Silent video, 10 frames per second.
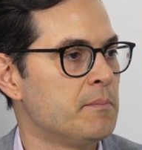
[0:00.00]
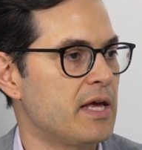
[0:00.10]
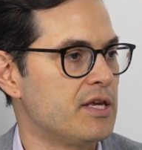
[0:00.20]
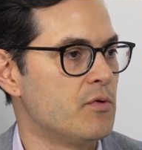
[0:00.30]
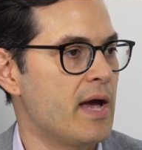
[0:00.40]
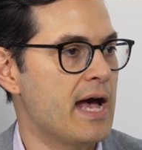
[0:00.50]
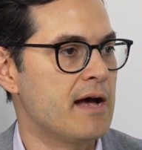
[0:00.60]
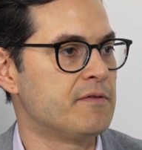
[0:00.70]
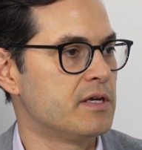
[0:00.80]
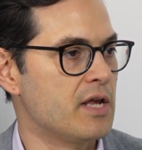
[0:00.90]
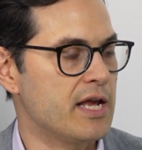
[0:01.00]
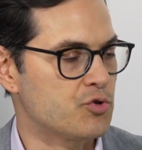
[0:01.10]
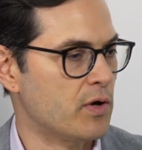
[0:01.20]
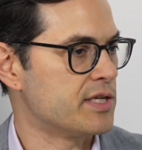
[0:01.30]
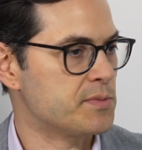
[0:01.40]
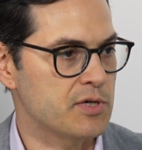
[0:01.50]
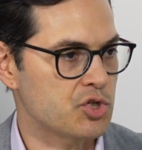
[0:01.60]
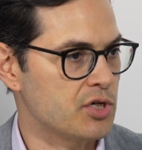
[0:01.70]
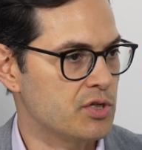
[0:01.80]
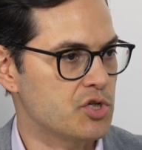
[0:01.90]
that you have in
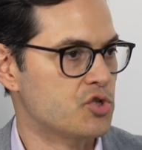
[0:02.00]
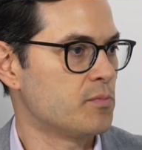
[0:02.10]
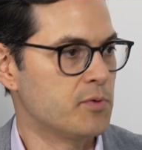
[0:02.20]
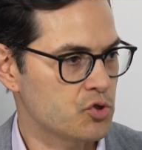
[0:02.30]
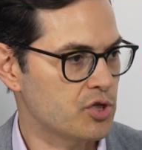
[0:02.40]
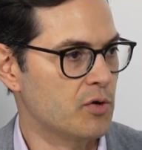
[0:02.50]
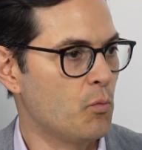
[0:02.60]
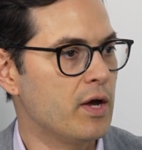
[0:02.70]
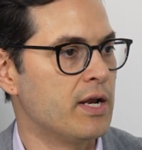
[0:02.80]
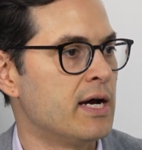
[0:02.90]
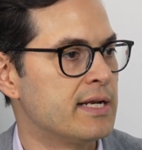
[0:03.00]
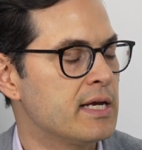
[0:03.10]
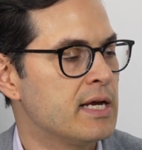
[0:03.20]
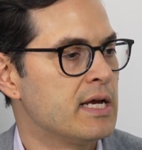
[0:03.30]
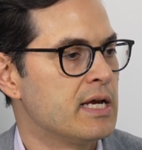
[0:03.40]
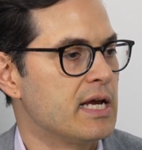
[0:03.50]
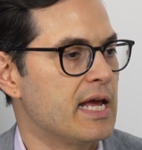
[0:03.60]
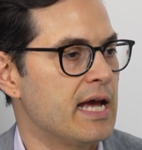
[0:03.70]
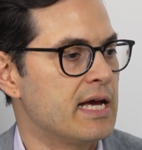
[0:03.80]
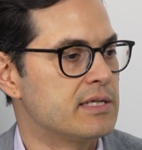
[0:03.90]
transmission, distribution, and whatnot.
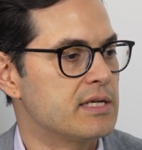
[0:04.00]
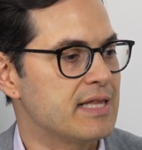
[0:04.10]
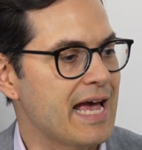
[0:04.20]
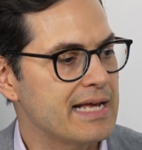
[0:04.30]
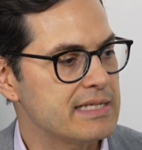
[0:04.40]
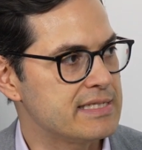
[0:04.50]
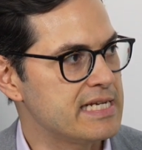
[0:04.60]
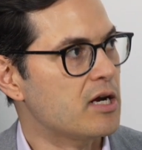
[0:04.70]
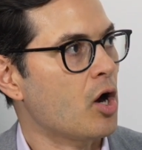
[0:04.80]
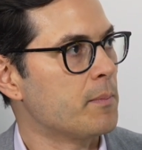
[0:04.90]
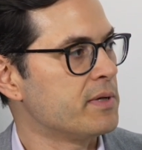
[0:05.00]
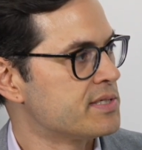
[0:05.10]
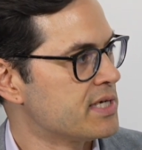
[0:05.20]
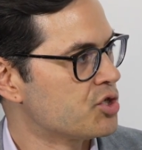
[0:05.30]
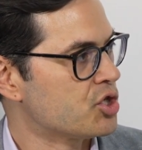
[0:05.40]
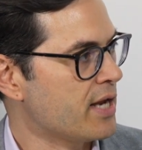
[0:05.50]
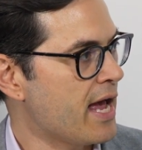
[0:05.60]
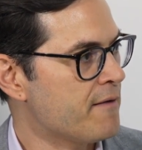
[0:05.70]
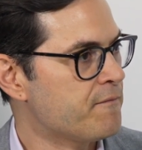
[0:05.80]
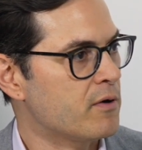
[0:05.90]
And that decarbonization
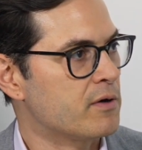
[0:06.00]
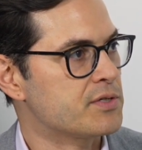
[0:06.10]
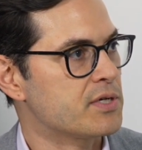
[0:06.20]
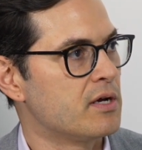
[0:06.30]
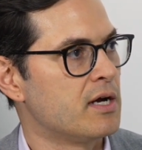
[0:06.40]
effort